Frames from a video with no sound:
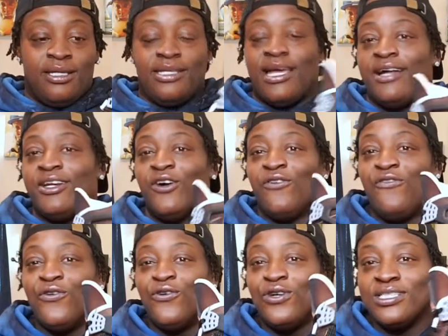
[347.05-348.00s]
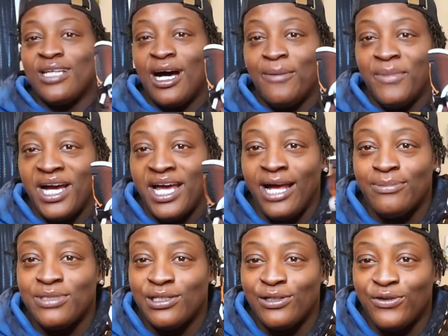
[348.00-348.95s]
Y'all know fours are my
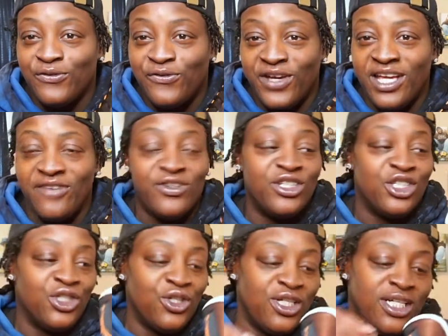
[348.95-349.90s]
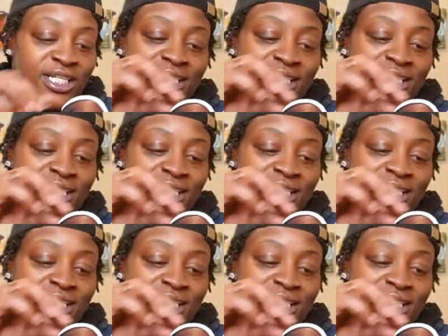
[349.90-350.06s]
absolute favorite Jordan,